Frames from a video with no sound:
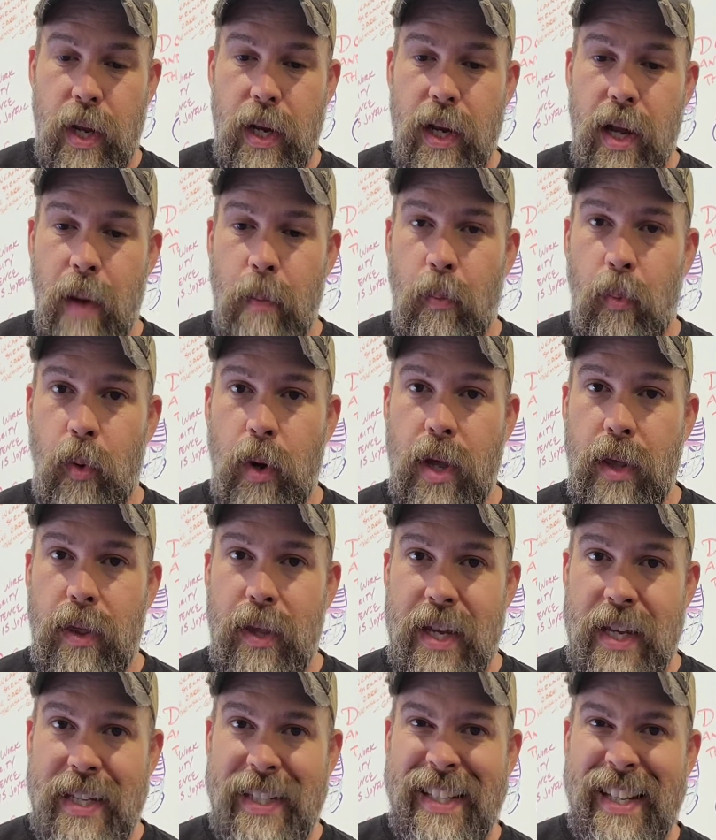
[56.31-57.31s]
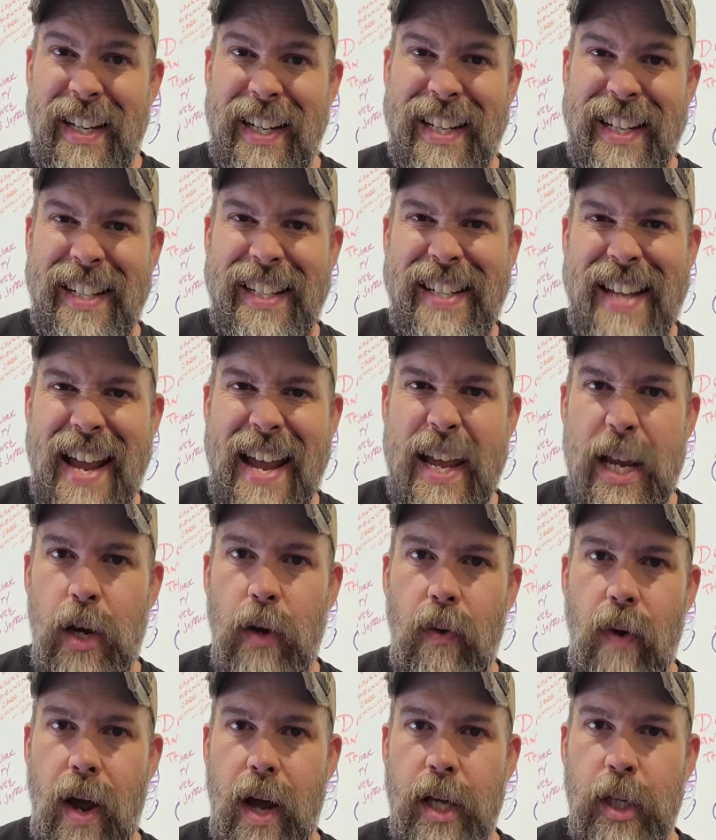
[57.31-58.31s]
end up with is
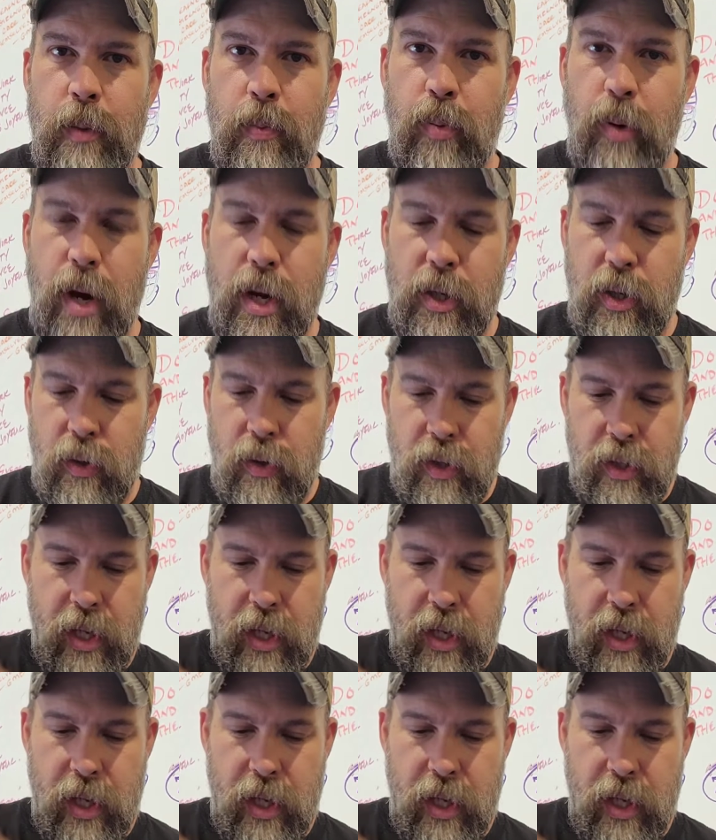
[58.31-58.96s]
containerized pressure.